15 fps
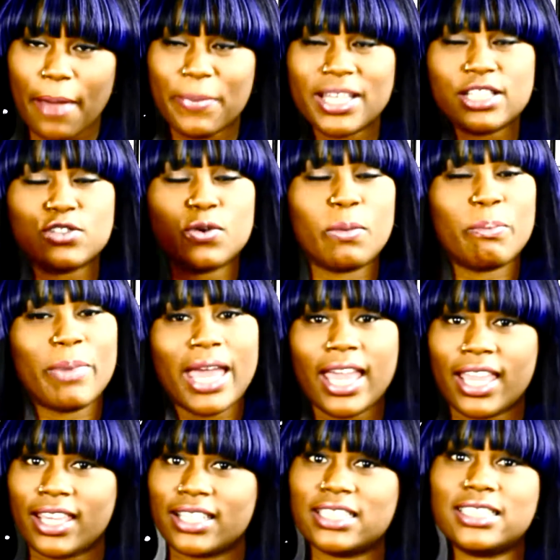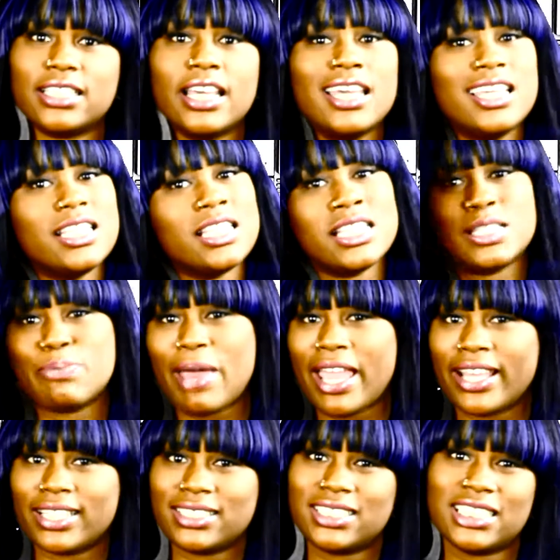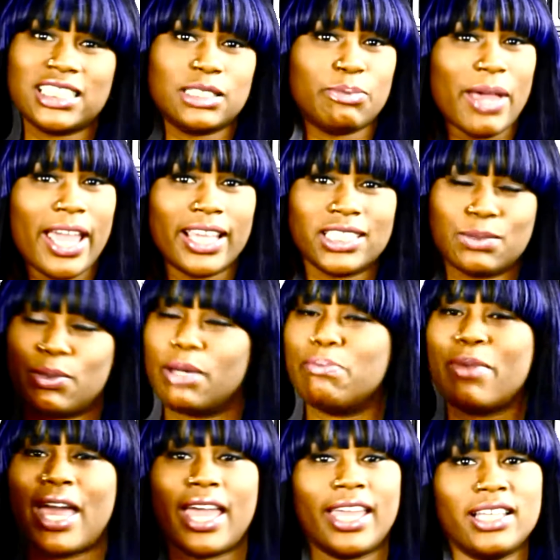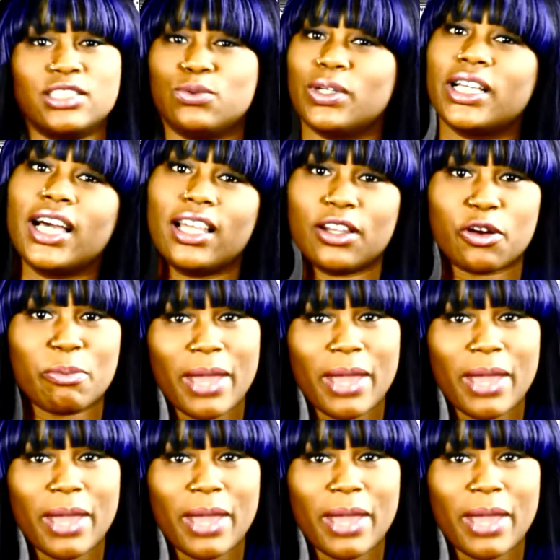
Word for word: I've been doing bangs since bangs, since bangs been bangs with color